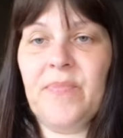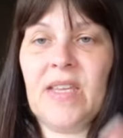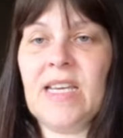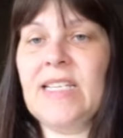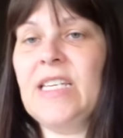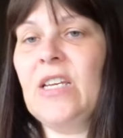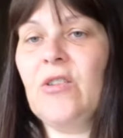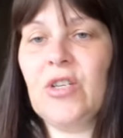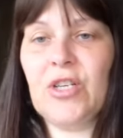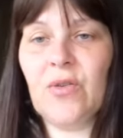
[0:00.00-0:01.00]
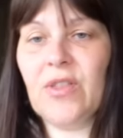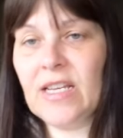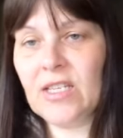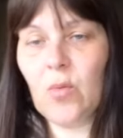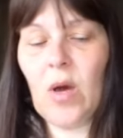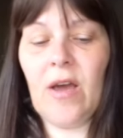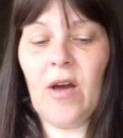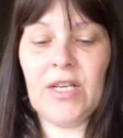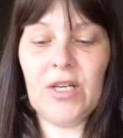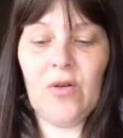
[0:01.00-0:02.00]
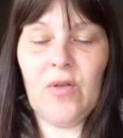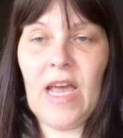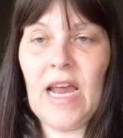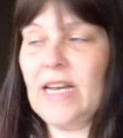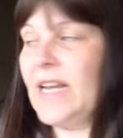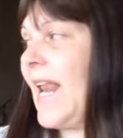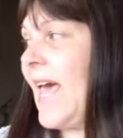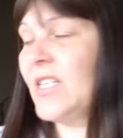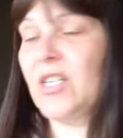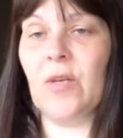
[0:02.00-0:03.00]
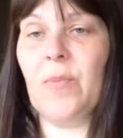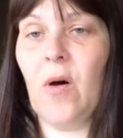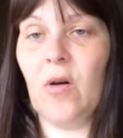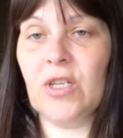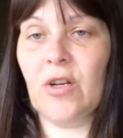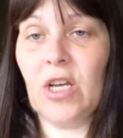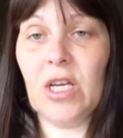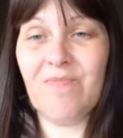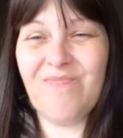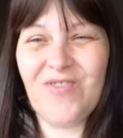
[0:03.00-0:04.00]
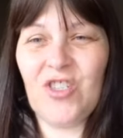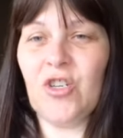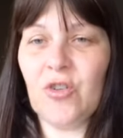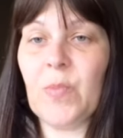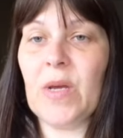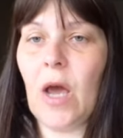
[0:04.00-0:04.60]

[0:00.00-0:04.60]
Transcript: continue to do things the way I do, then it'll add to the pot and I should be